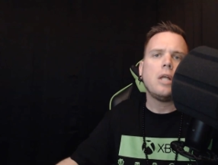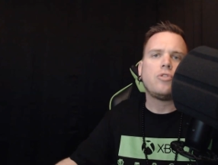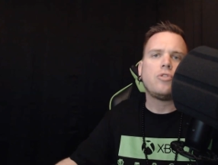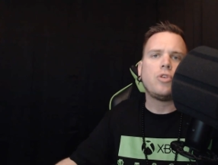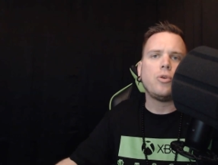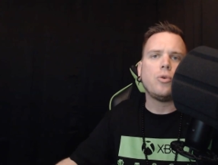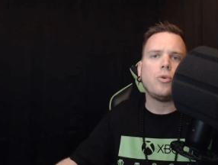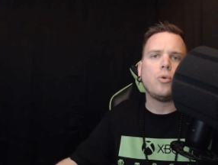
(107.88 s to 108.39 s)

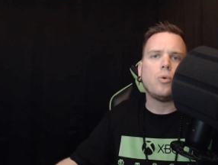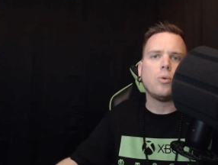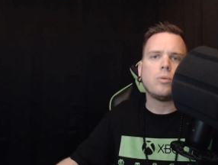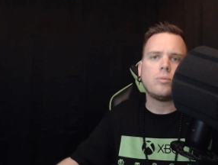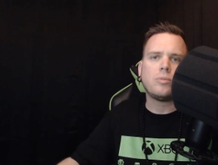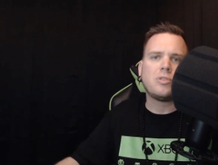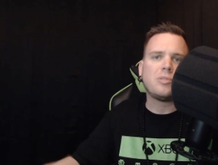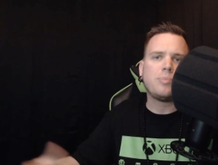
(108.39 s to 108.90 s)
to
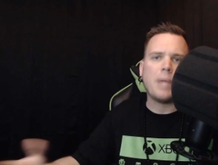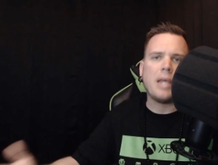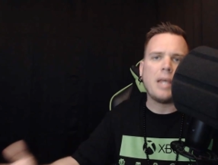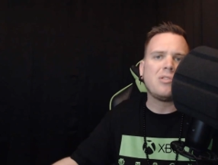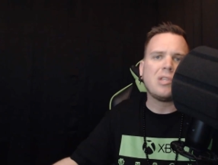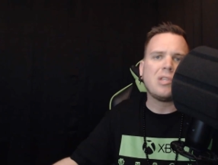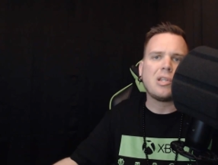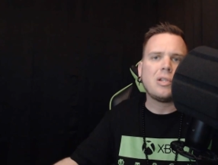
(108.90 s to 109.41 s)

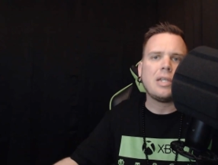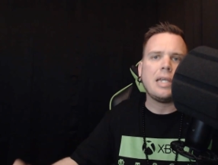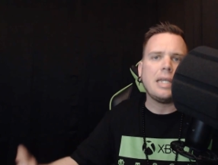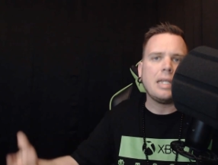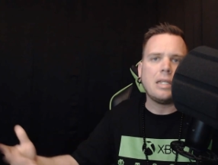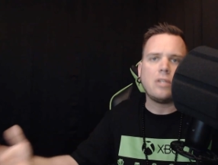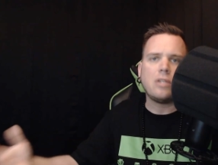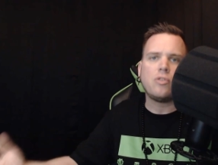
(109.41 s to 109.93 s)

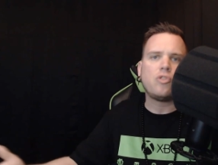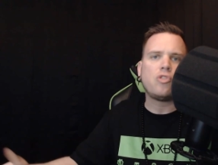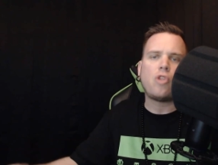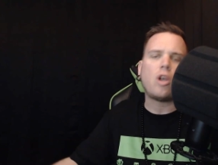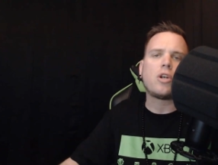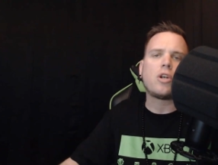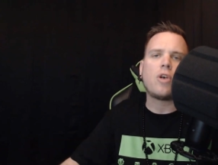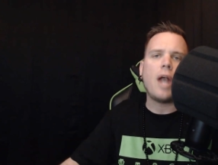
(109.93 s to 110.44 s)
basically
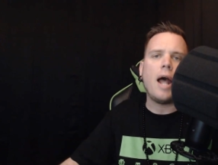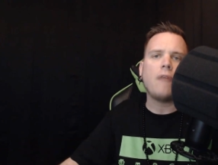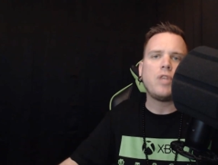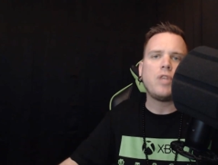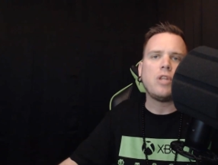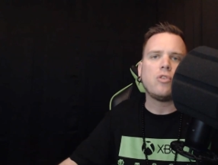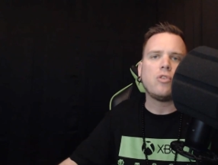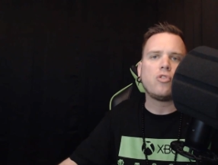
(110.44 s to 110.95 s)
start
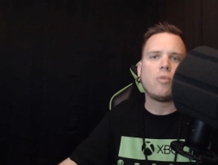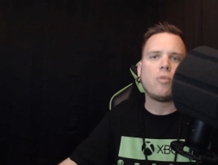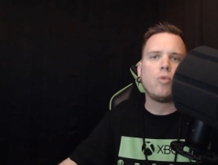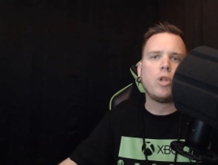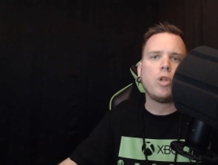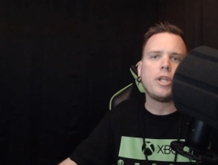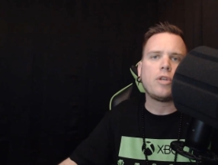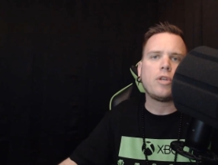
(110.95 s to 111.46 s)
crafting some
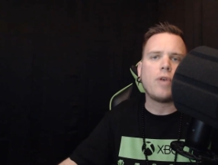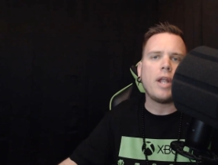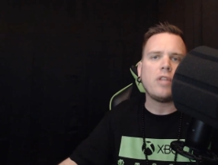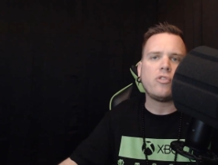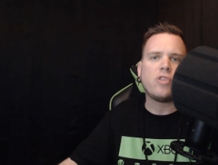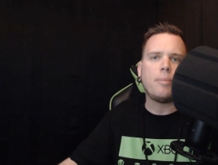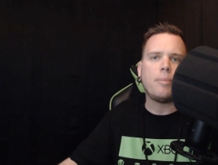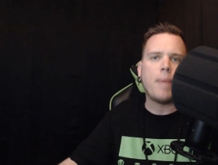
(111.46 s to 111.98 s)
really great
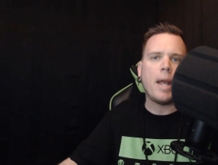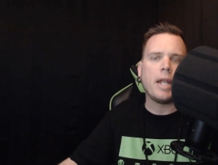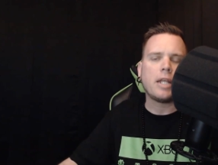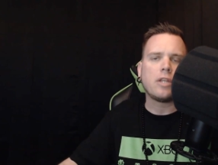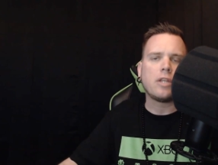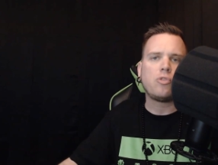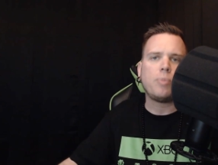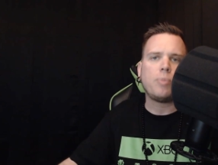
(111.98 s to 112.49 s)

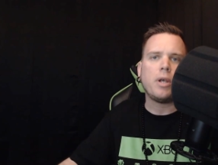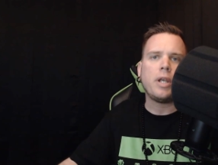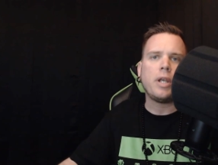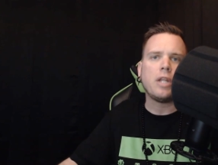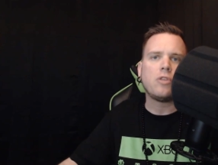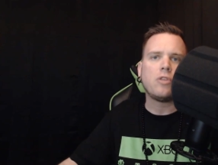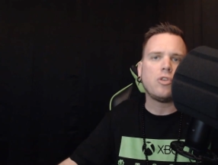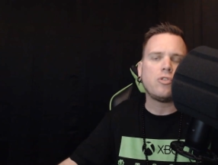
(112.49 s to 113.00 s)
cinematic
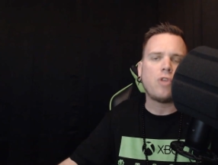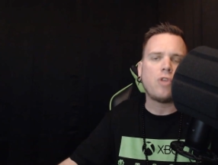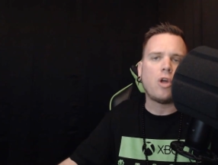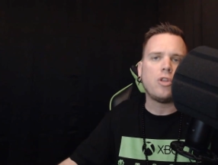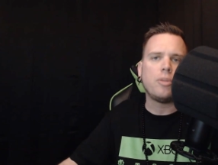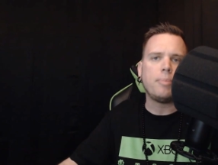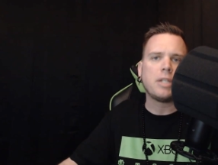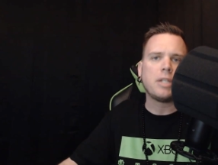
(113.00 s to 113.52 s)
experiences
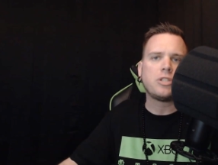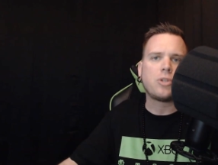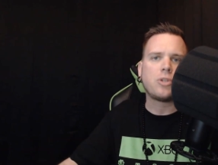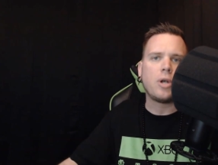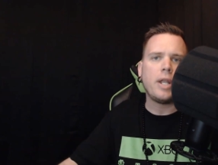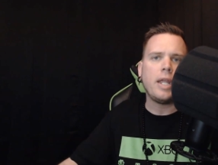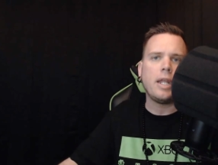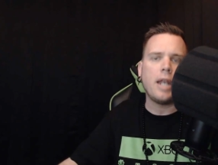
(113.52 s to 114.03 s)
on the big
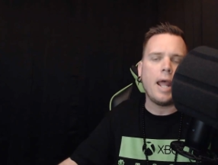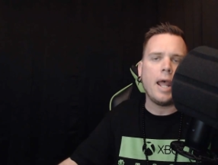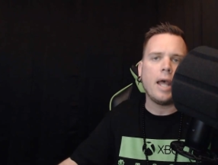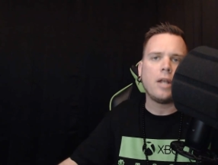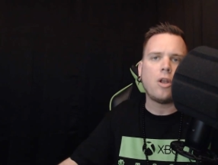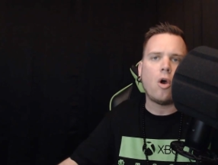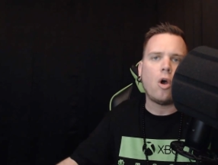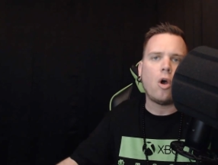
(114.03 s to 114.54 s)
screen
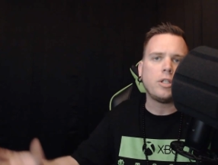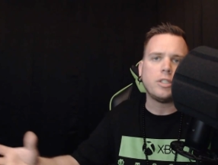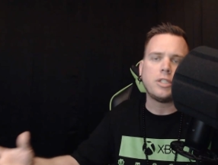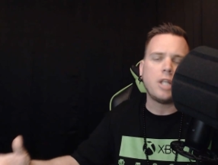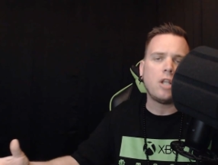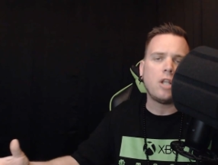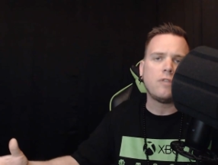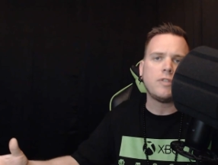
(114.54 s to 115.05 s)
and on your
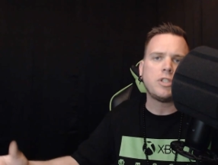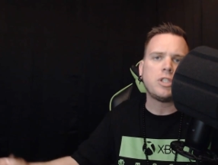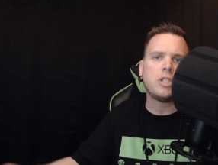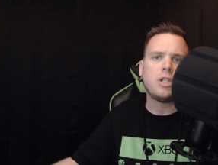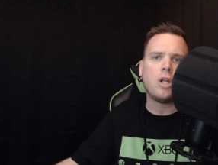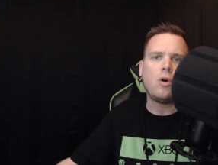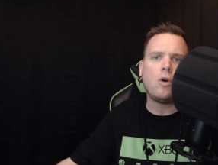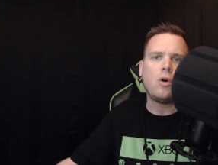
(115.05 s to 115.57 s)
television
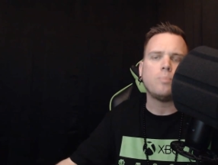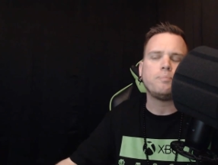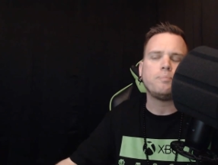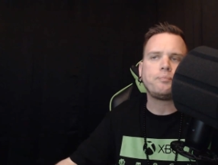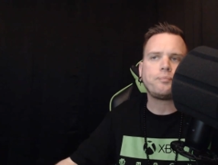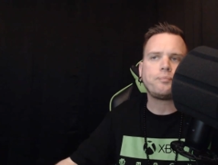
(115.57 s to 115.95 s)
at home.